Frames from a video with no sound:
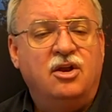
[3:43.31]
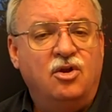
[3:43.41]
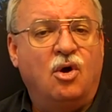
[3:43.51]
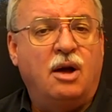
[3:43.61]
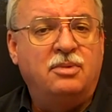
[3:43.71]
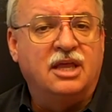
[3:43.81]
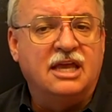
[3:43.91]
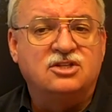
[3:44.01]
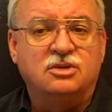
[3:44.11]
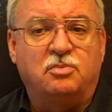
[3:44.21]

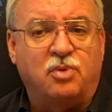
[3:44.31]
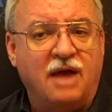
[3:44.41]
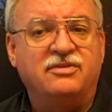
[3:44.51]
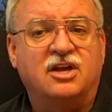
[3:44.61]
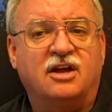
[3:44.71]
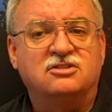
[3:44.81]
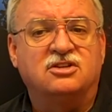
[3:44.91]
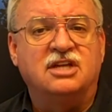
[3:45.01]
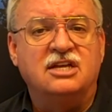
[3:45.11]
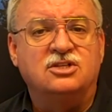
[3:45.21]
no-obligation private
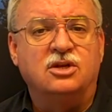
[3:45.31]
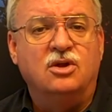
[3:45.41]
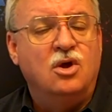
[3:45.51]
consultation,